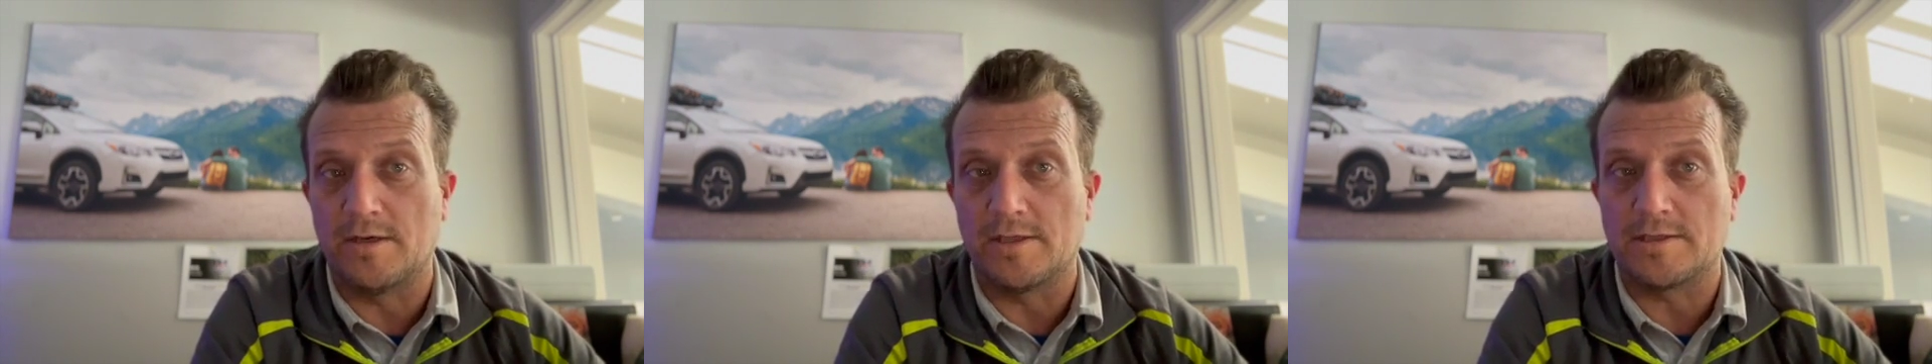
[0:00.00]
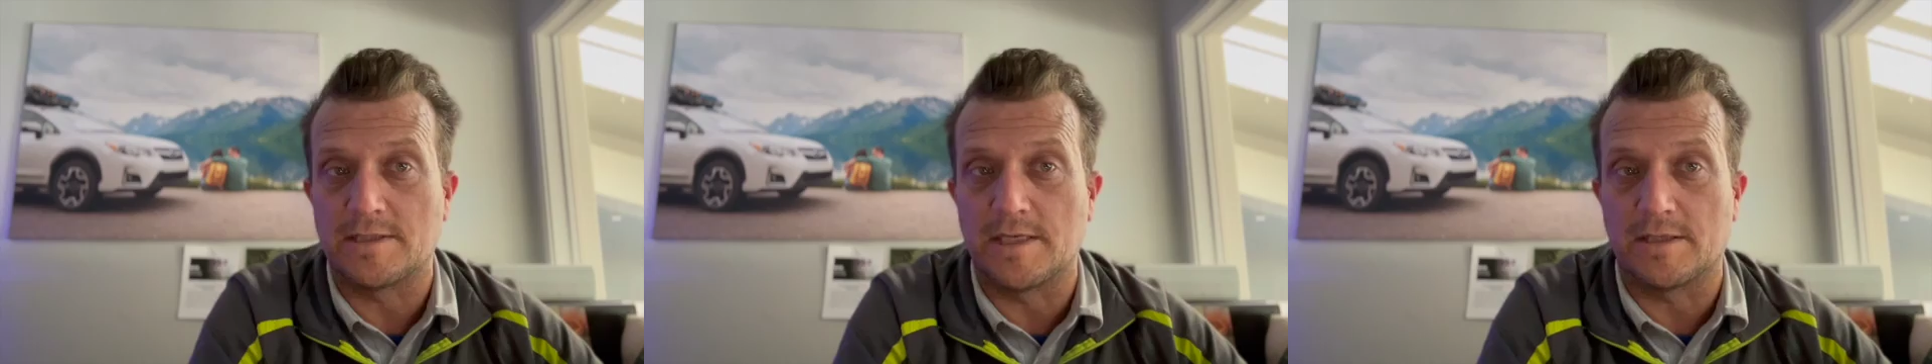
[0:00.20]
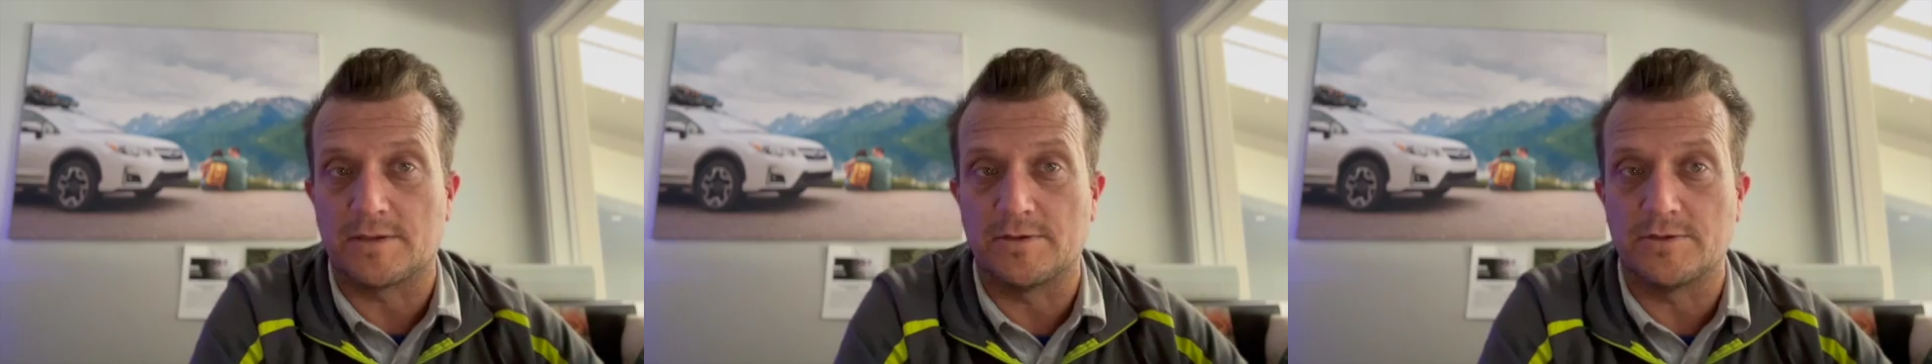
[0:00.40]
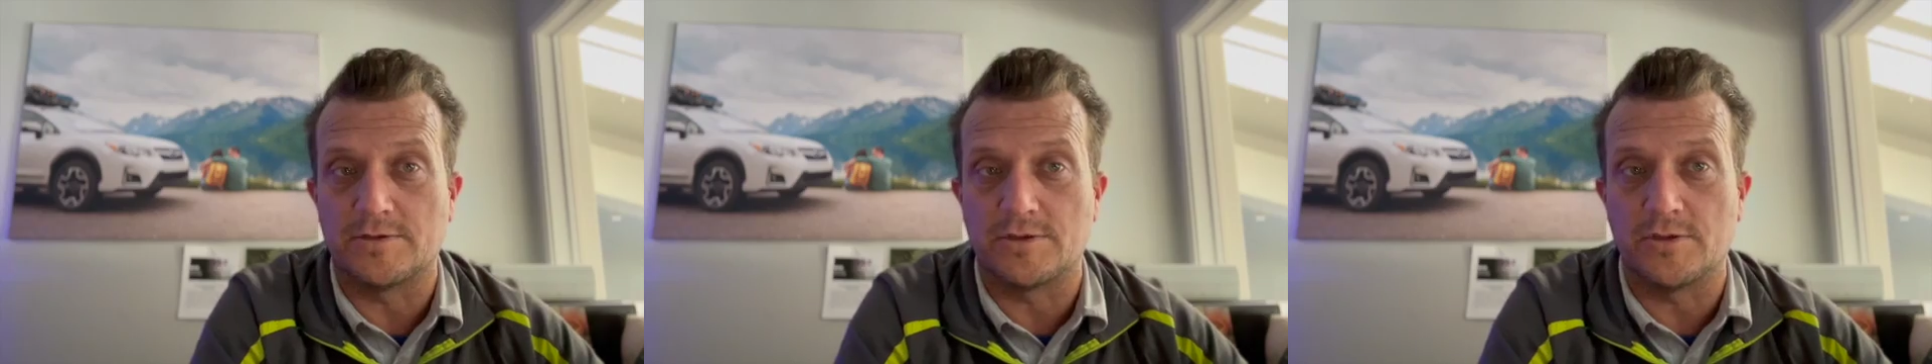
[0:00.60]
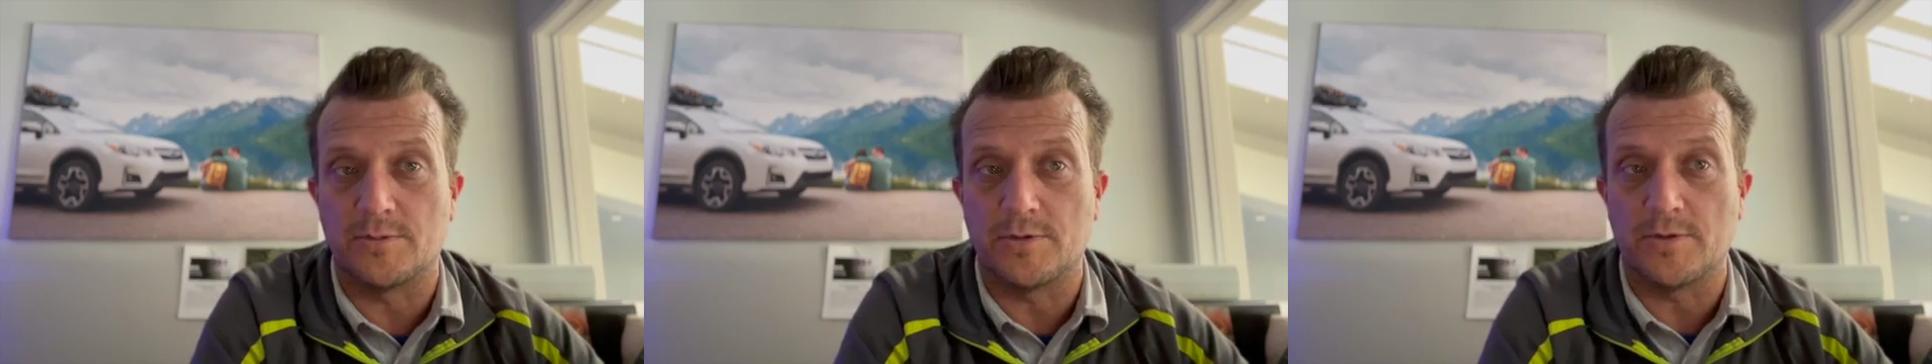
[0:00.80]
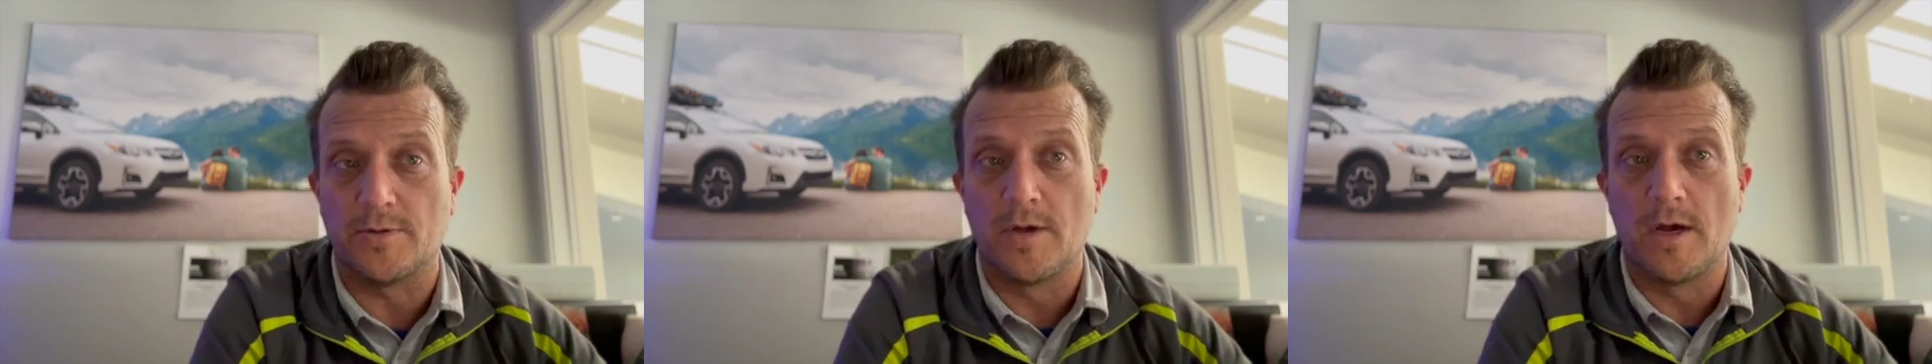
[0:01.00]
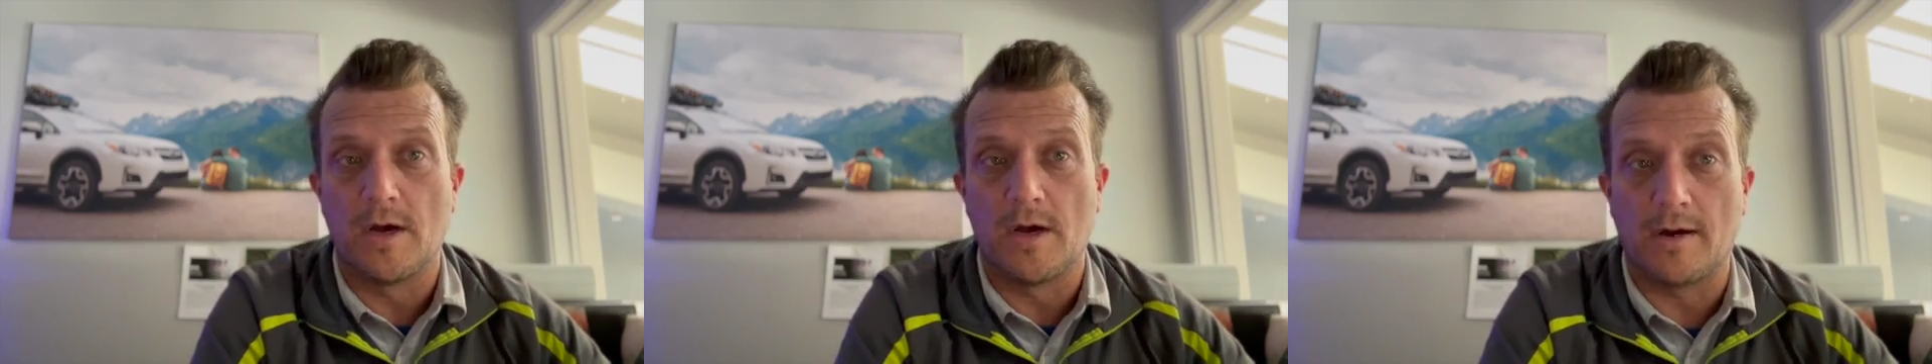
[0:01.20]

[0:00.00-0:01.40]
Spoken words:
at Santa Cruz Subaru.